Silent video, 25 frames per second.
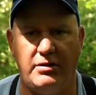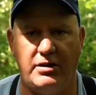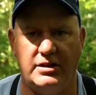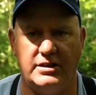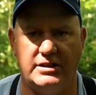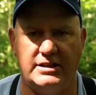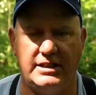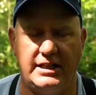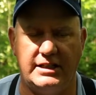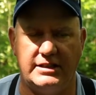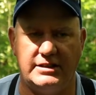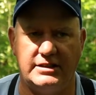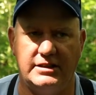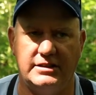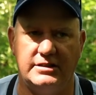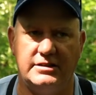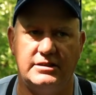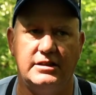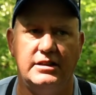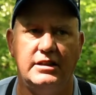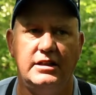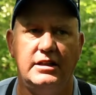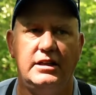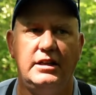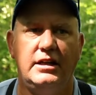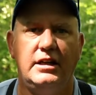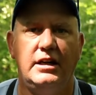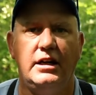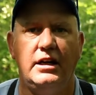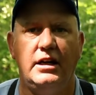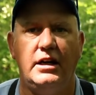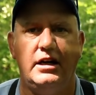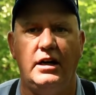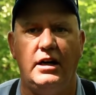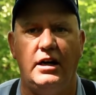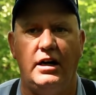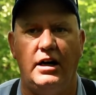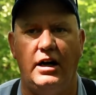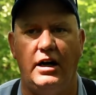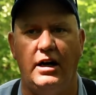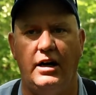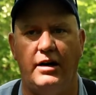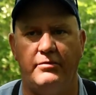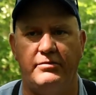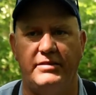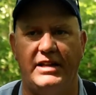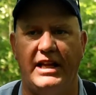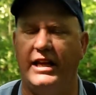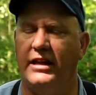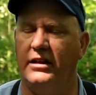part of Texas.
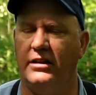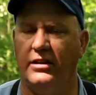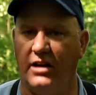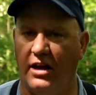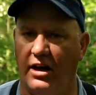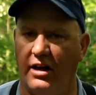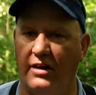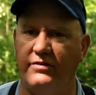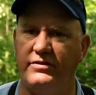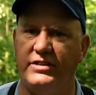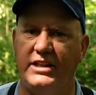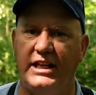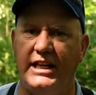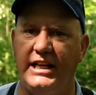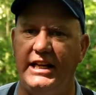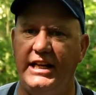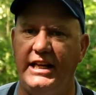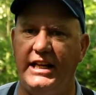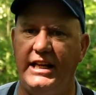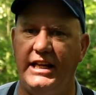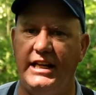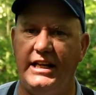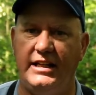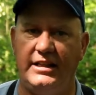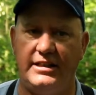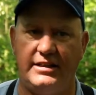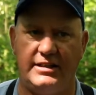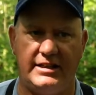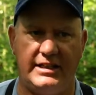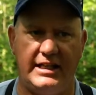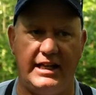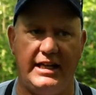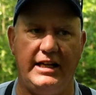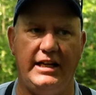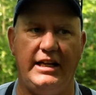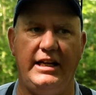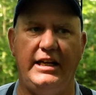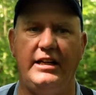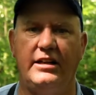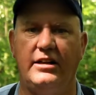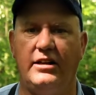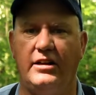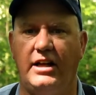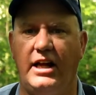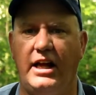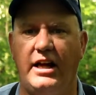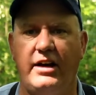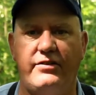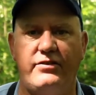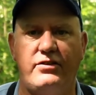Um, they love the heat, they eat a
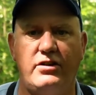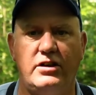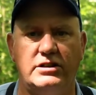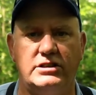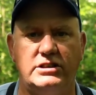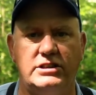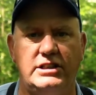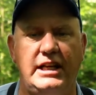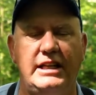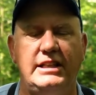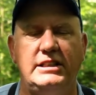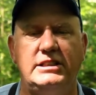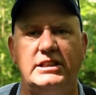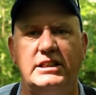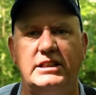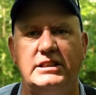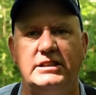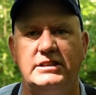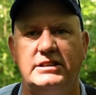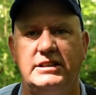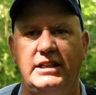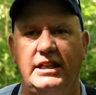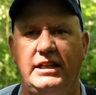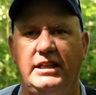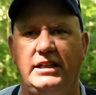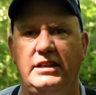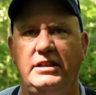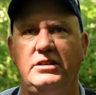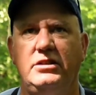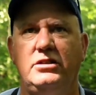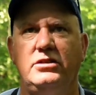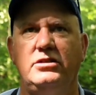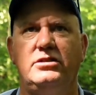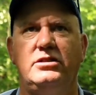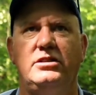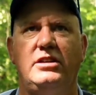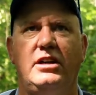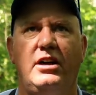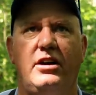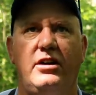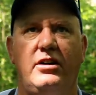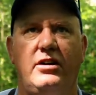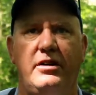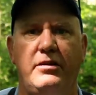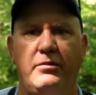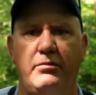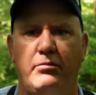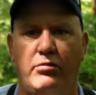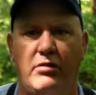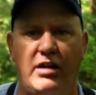lot of crustaceans, they usually
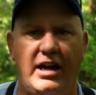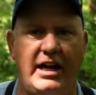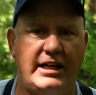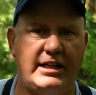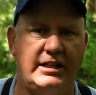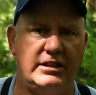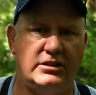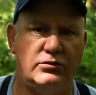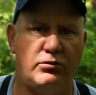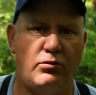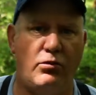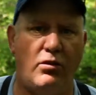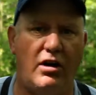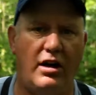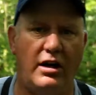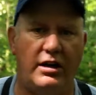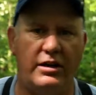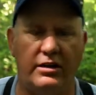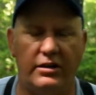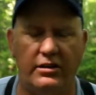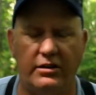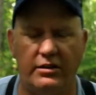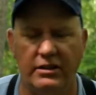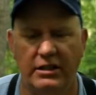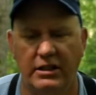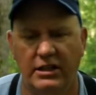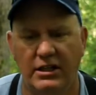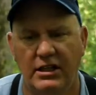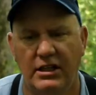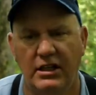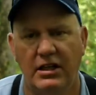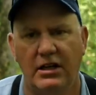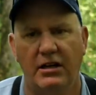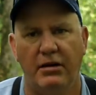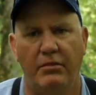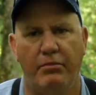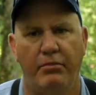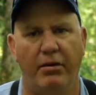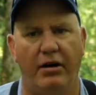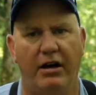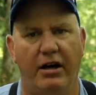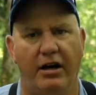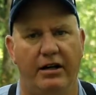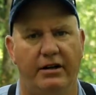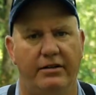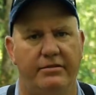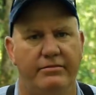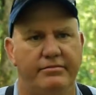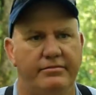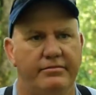are in brackish water.
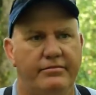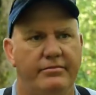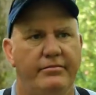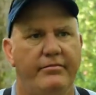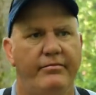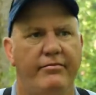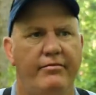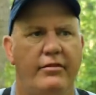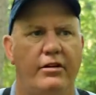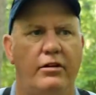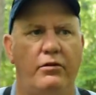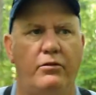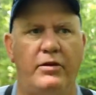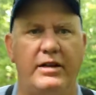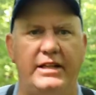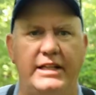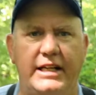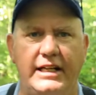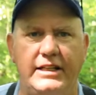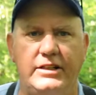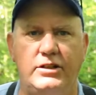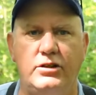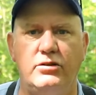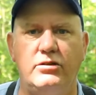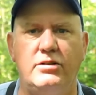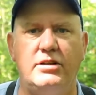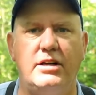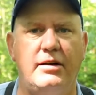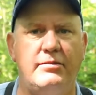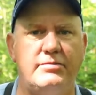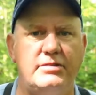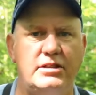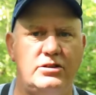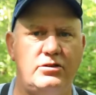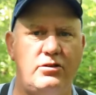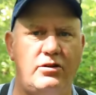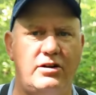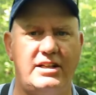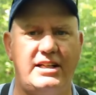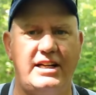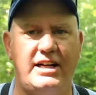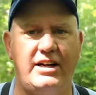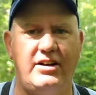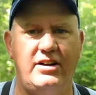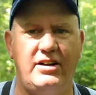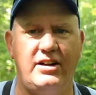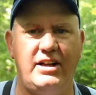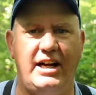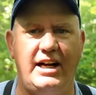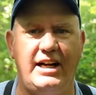But when they do come to North
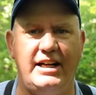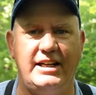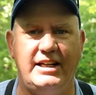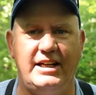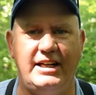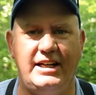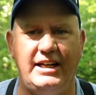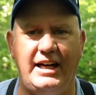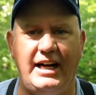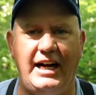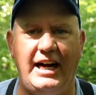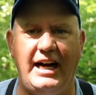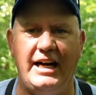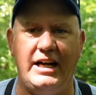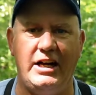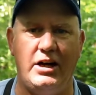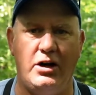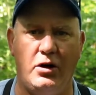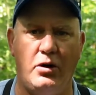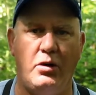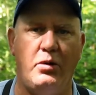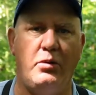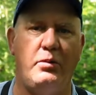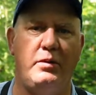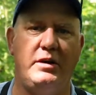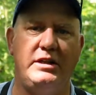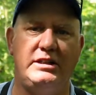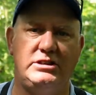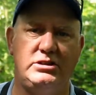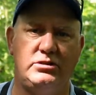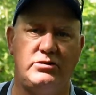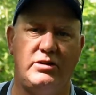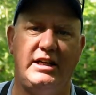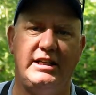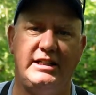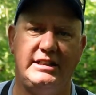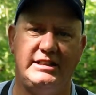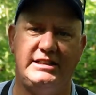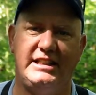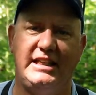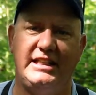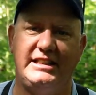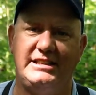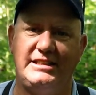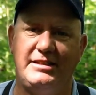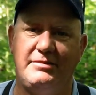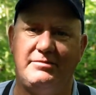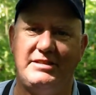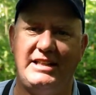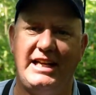Carolina, I always try to
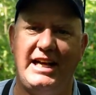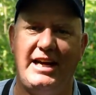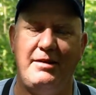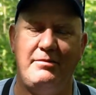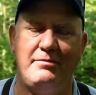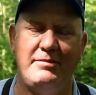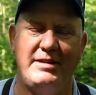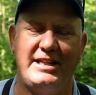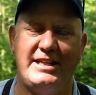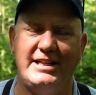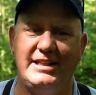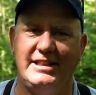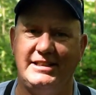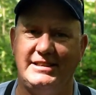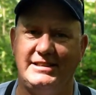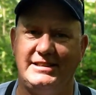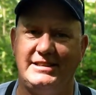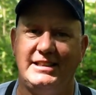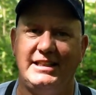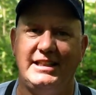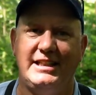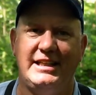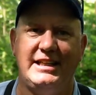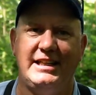chase them down because